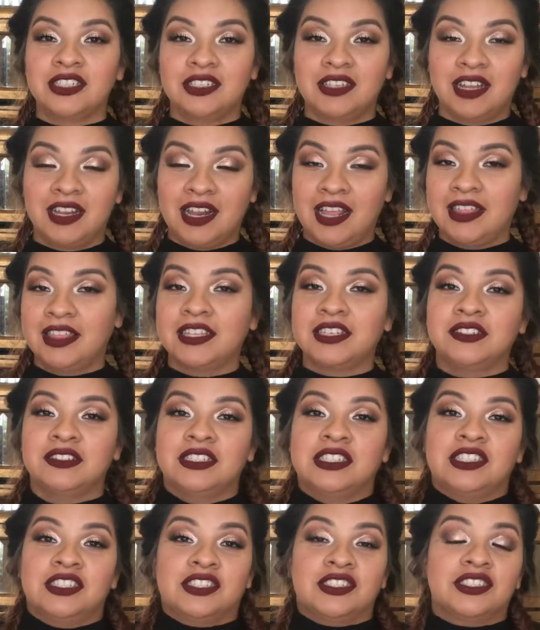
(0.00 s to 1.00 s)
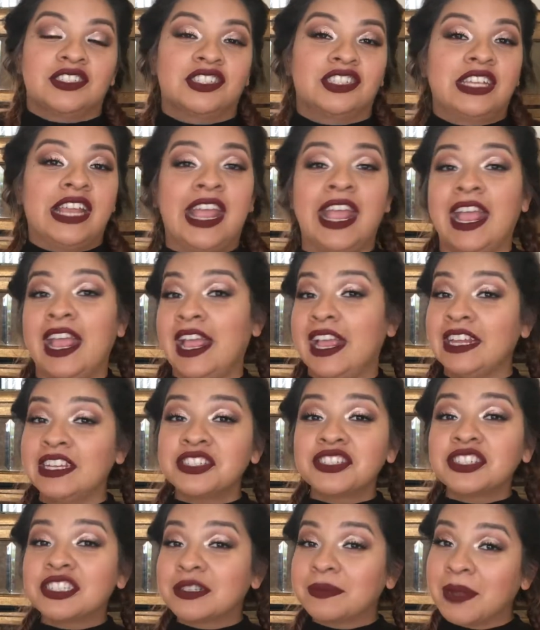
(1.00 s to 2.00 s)
And I literally just
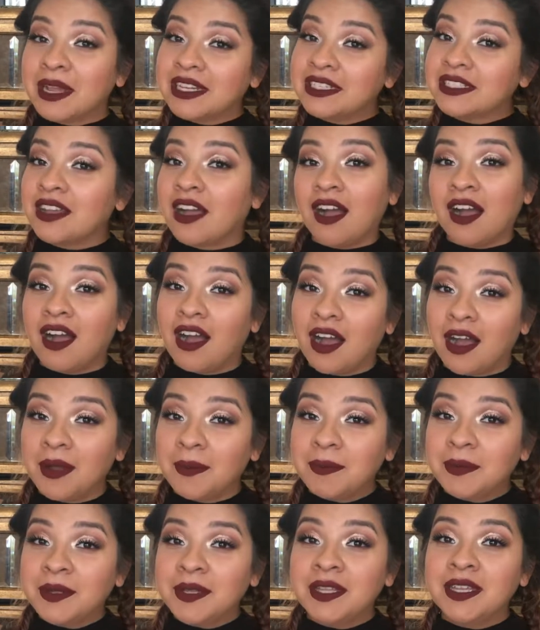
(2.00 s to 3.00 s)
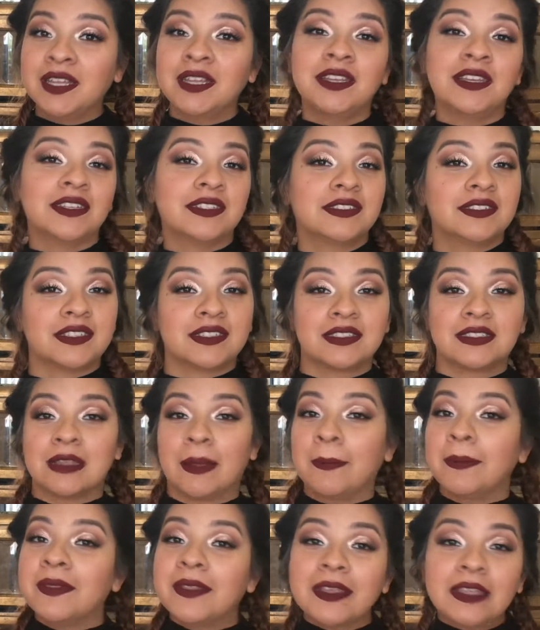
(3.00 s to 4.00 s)
changed my top into
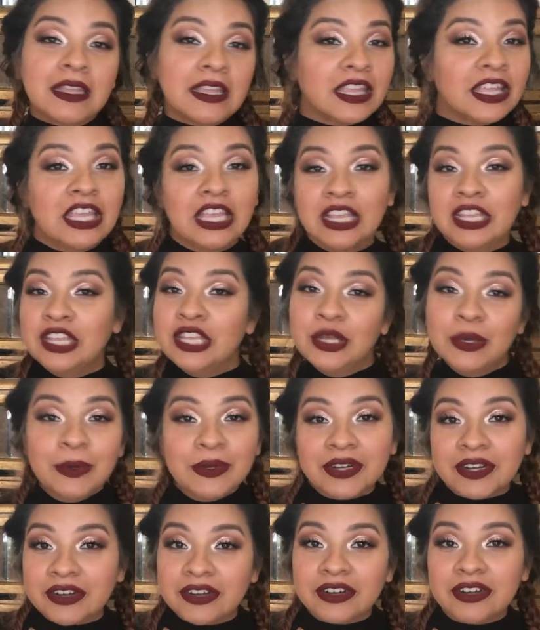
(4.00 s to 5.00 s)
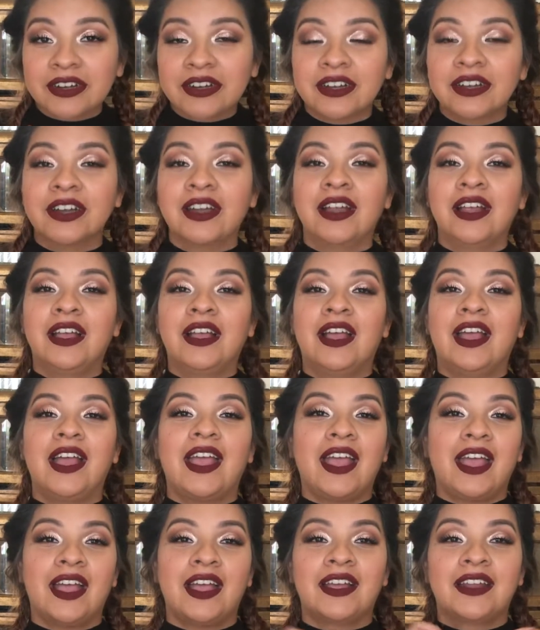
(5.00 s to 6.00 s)
something cuter
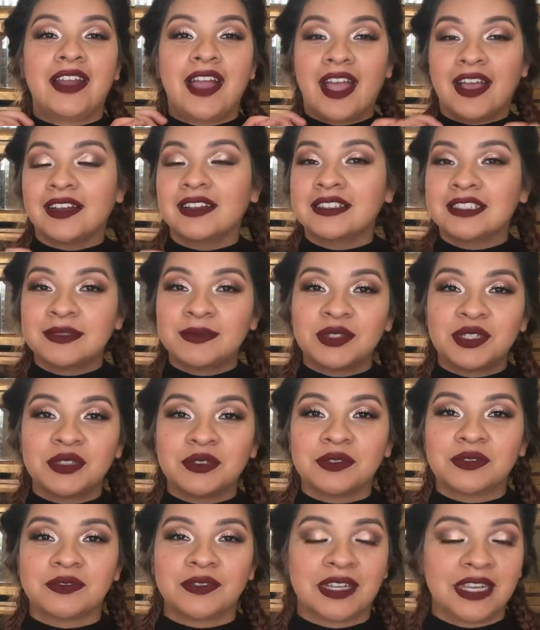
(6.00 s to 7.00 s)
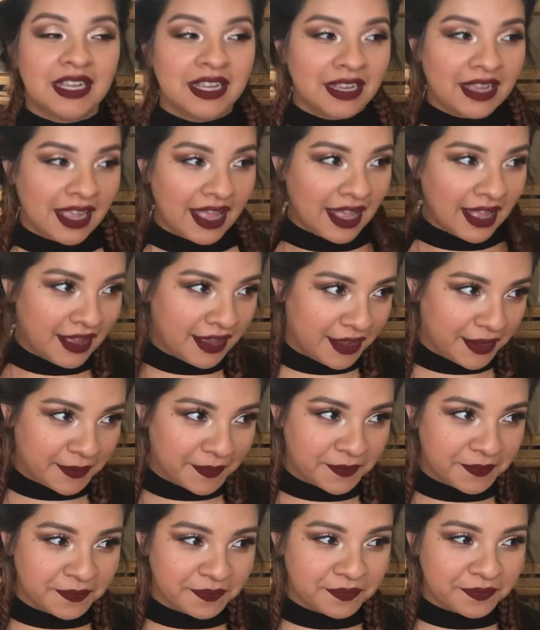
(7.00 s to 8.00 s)
and added some jewelry.
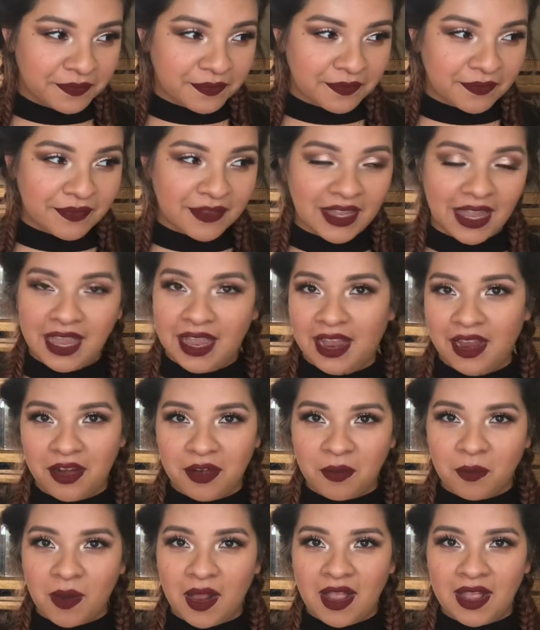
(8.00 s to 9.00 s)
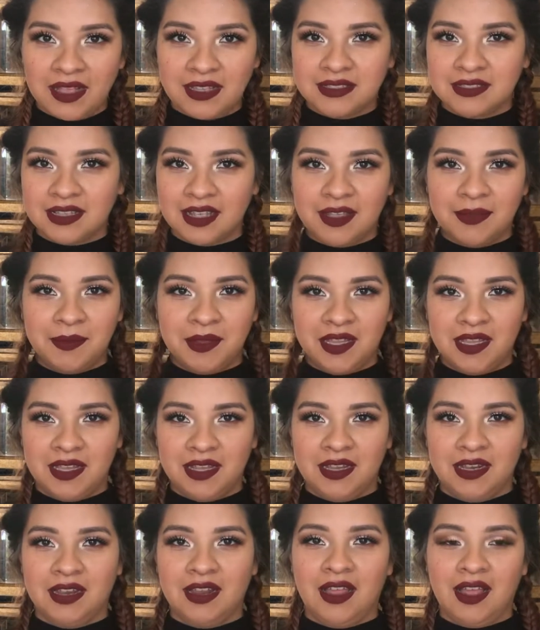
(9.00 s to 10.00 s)
Hair-wise, I
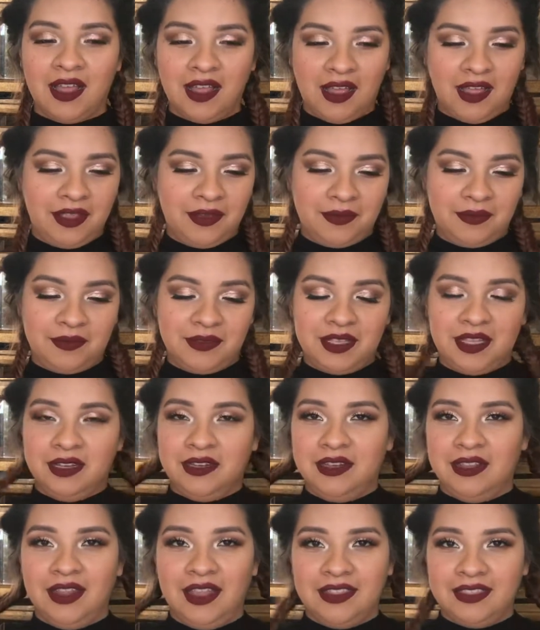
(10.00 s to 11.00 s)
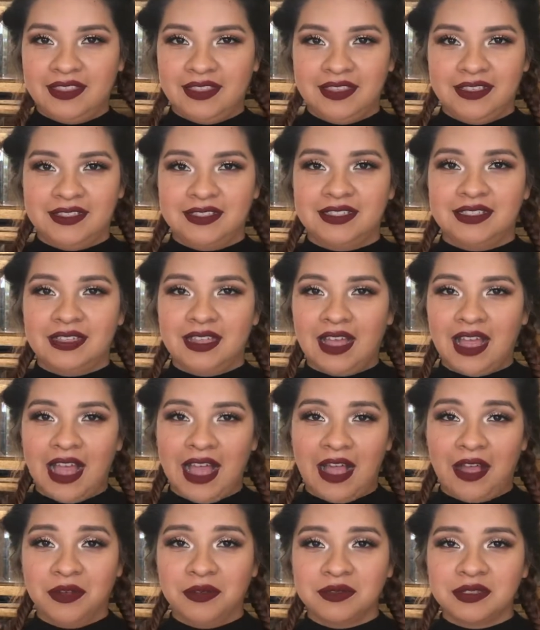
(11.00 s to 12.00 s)
mean, I can let this
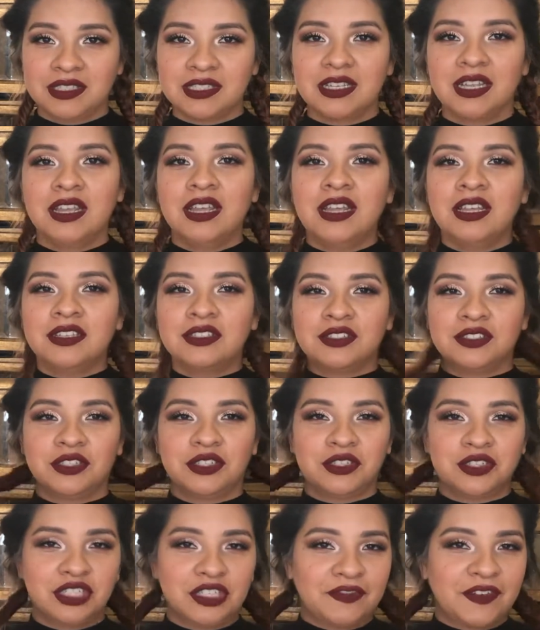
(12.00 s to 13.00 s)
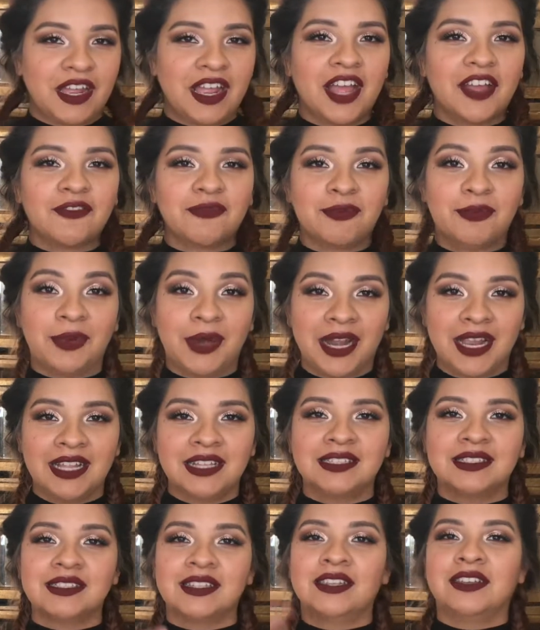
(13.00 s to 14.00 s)
out. So usually if I have
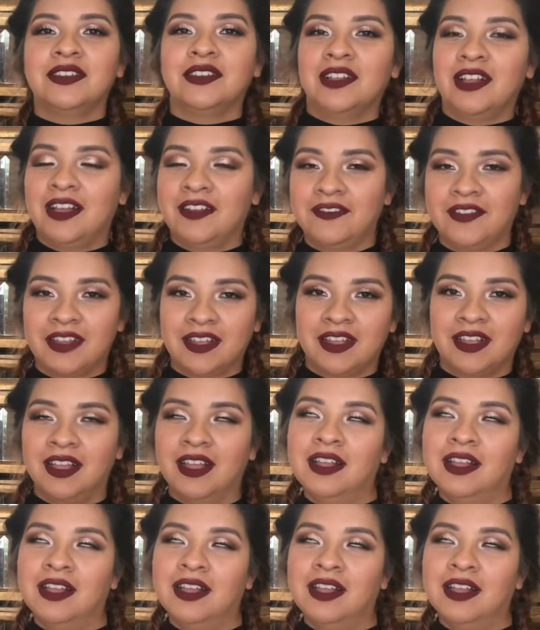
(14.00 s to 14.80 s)
braids, then you'll have like,